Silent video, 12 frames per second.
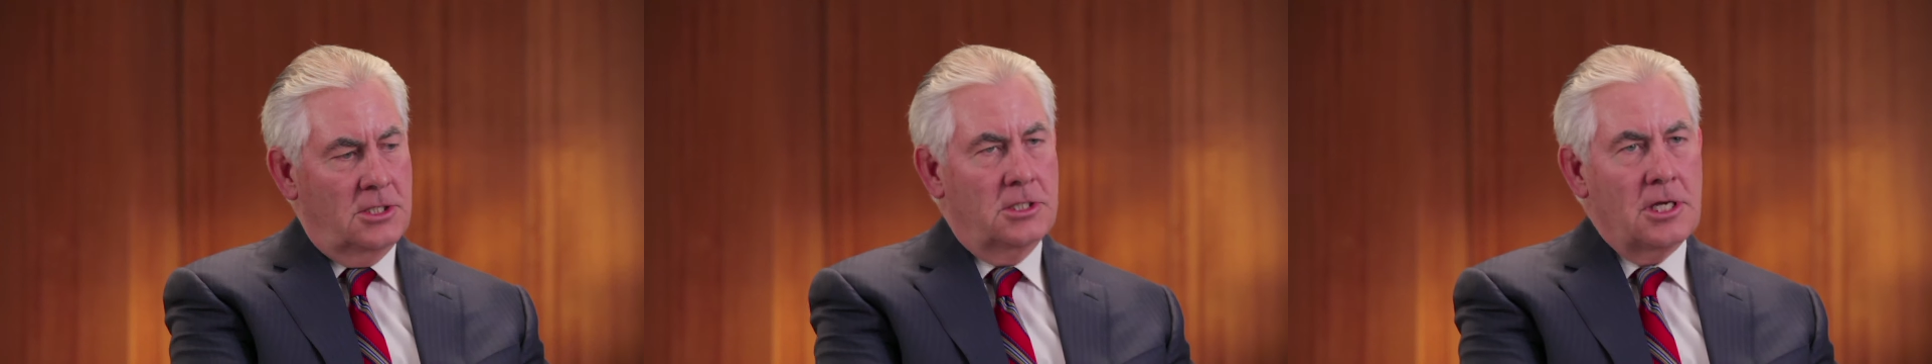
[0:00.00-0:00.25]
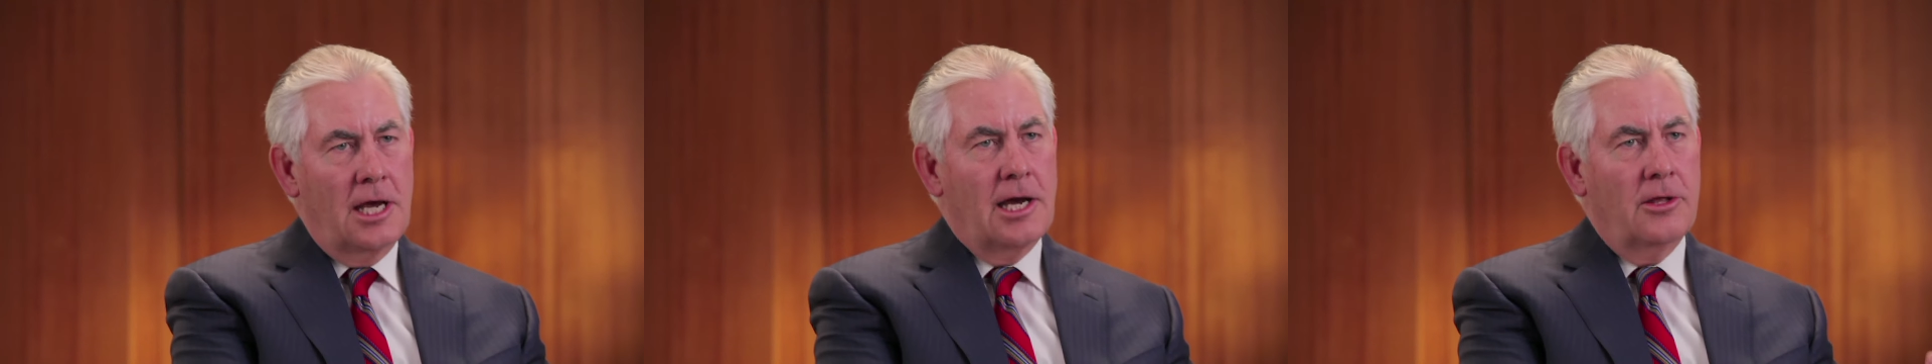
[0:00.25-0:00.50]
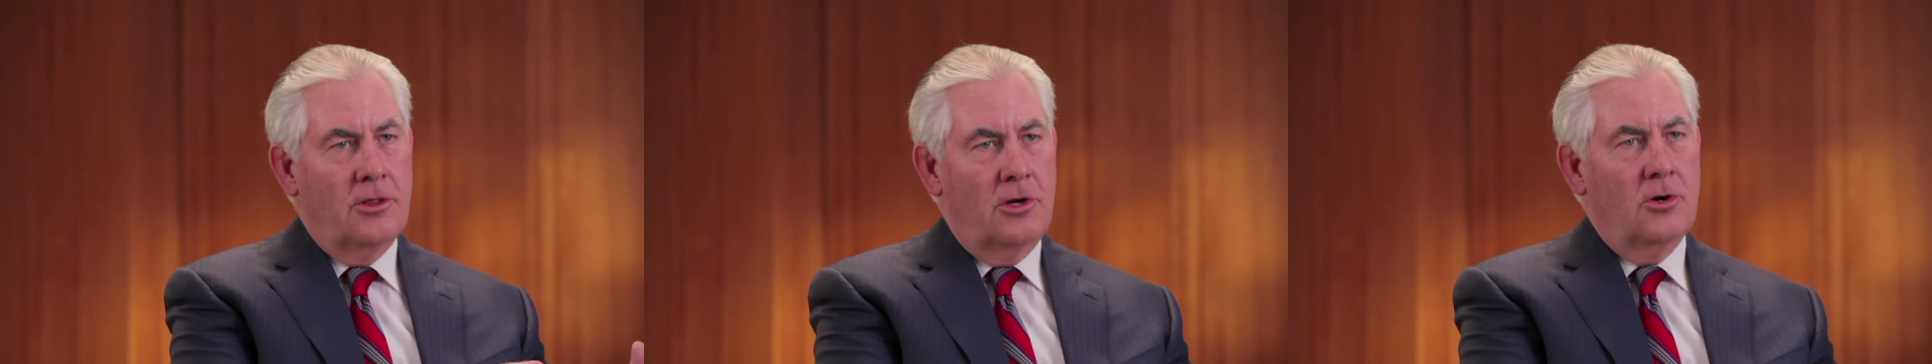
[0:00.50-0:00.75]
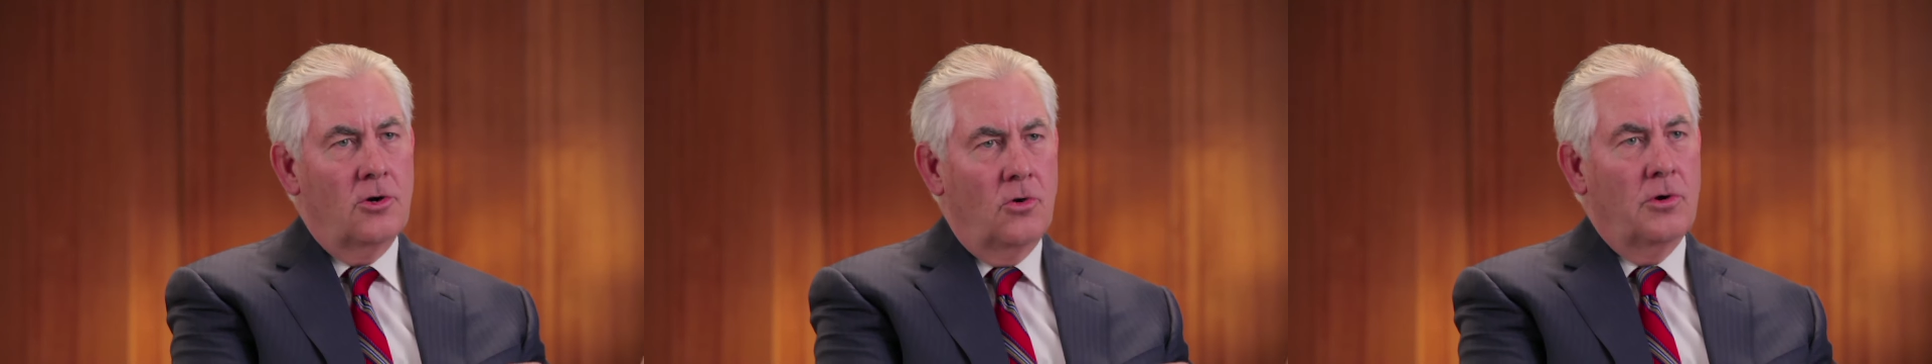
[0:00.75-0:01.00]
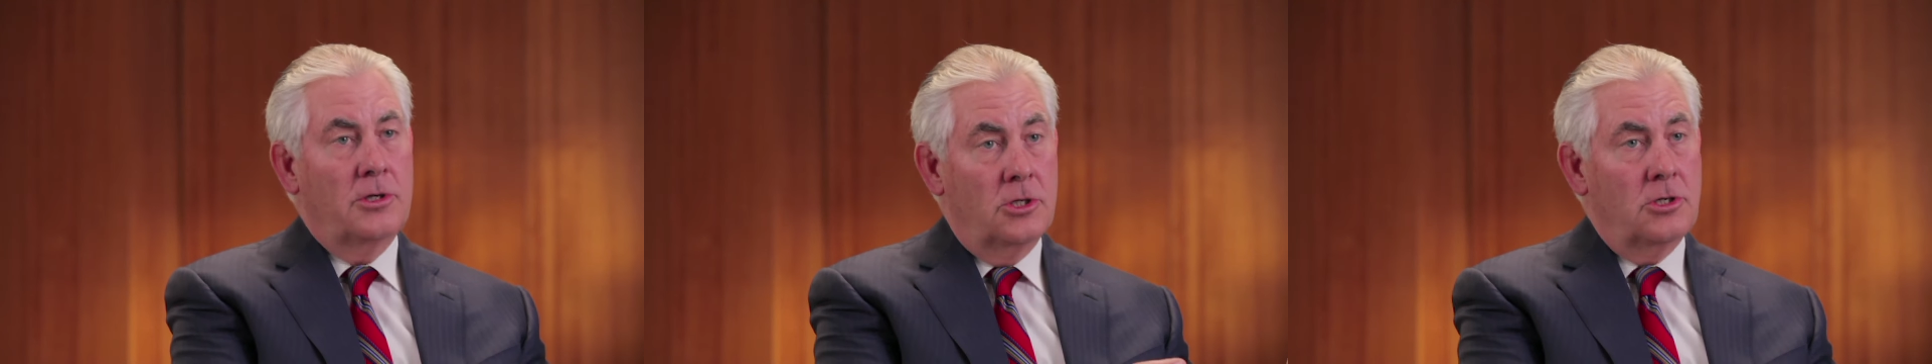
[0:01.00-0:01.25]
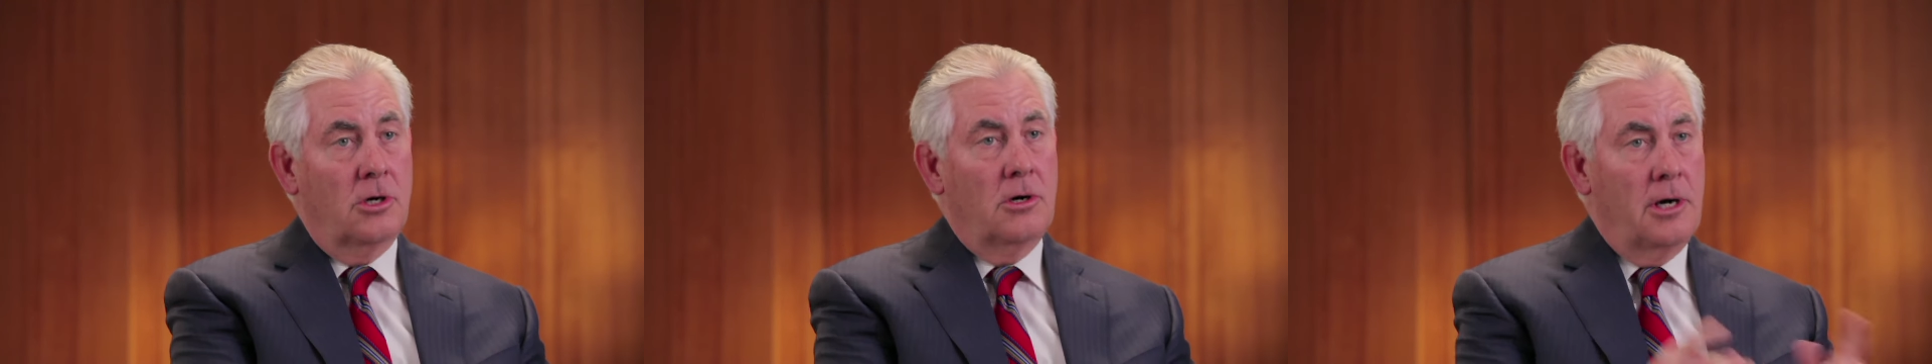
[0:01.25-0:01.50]
in terms of
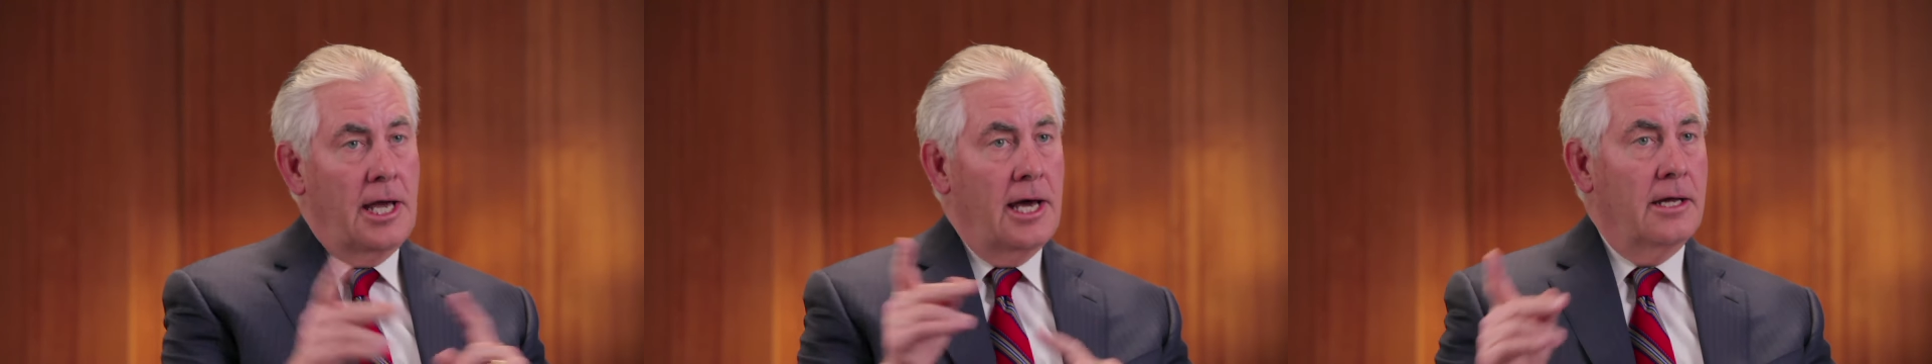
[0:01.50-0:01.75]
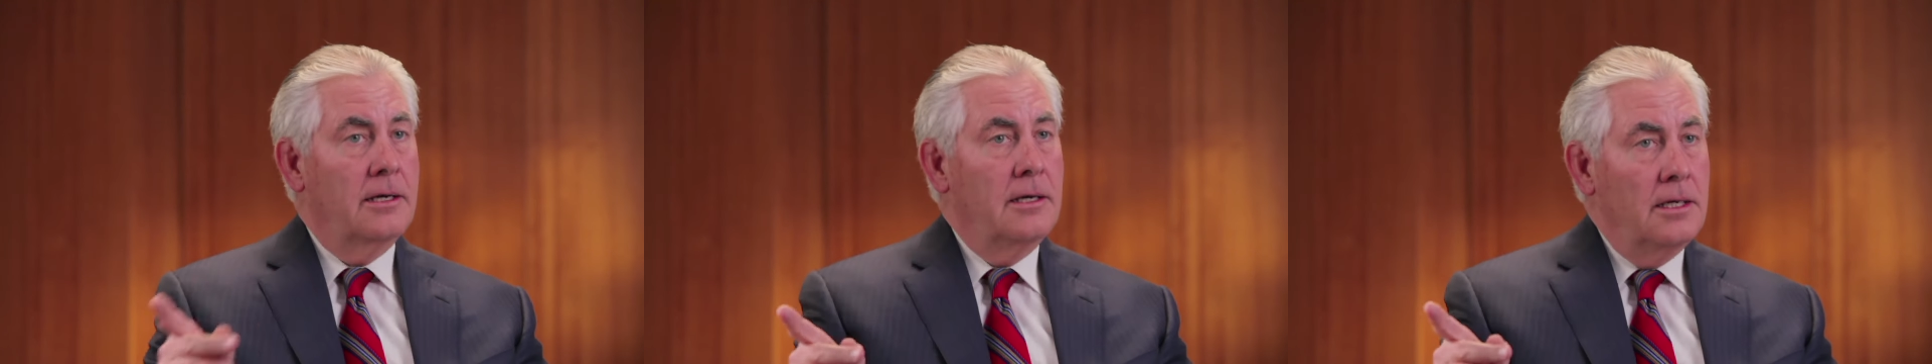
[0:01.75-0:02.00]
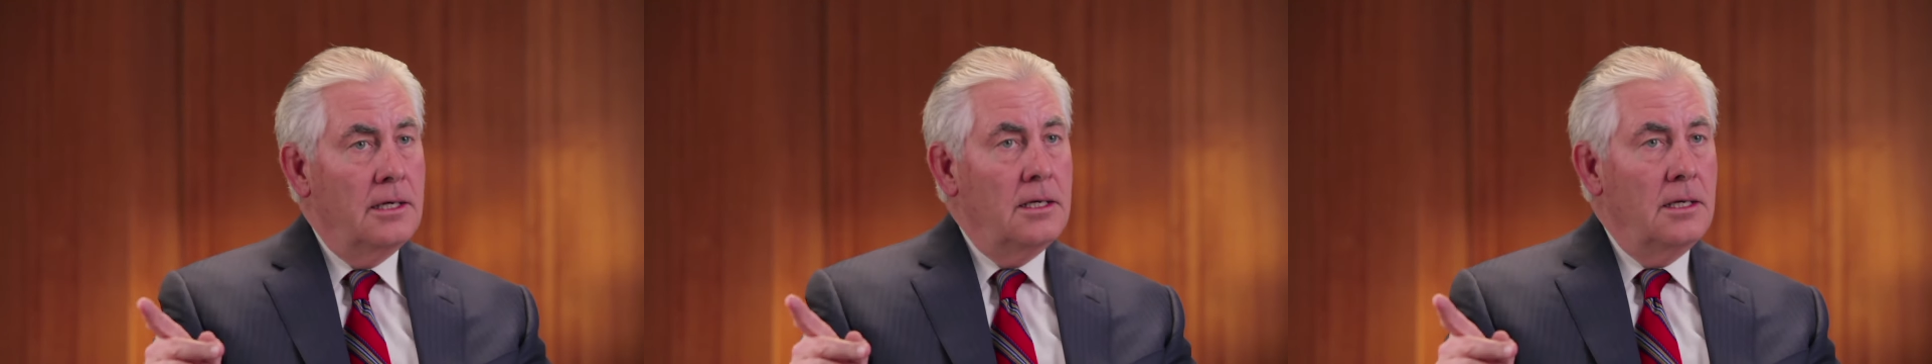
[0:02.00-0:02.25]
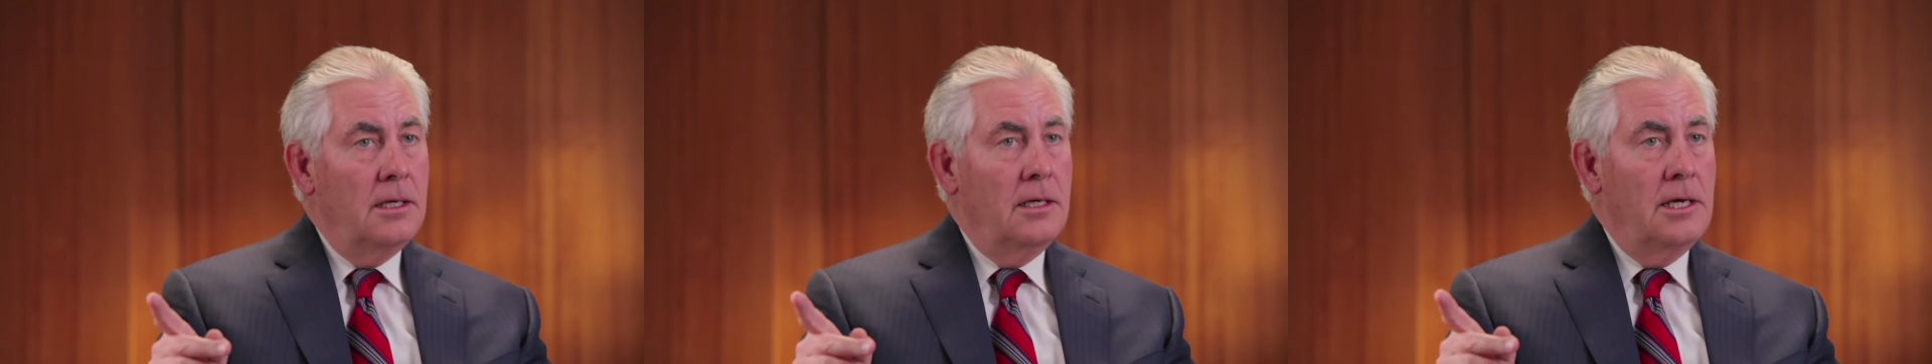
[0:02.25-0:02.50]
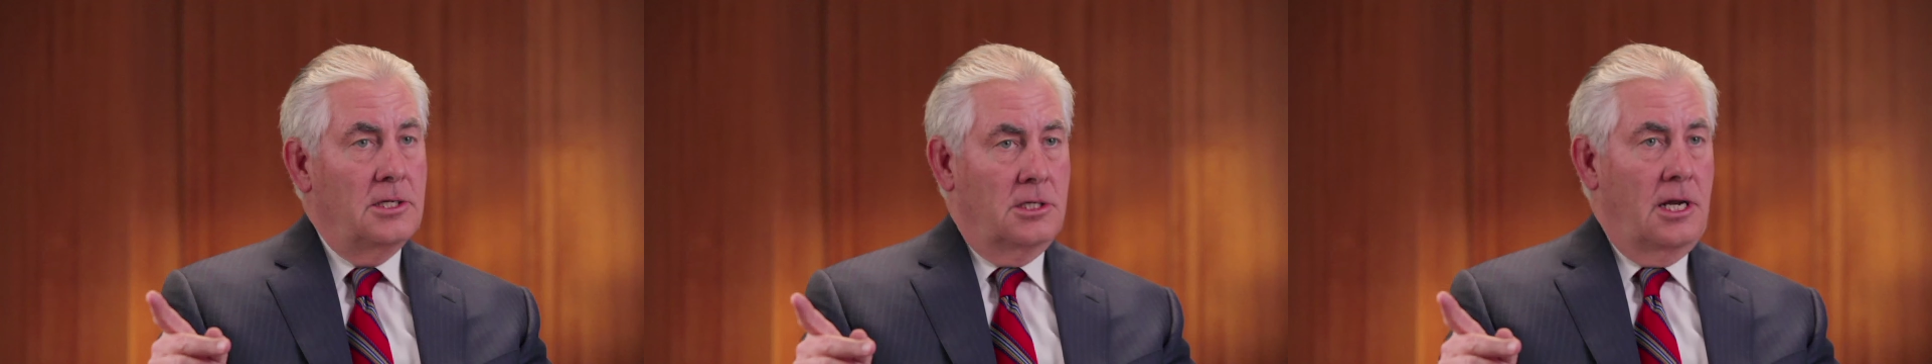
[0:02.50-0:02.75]
ultimately success